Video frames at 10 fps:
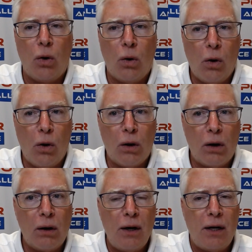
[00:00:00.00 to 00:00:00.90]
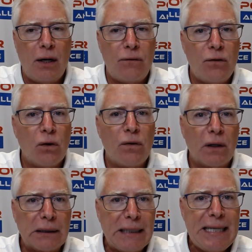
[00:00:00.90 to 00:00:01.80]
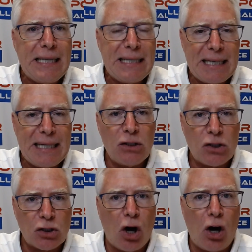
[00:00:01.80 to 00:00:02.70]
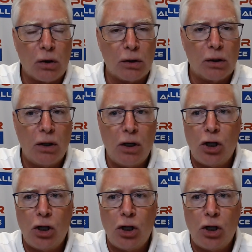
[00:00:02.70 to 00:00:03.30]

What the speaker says: or if you're the lead installer,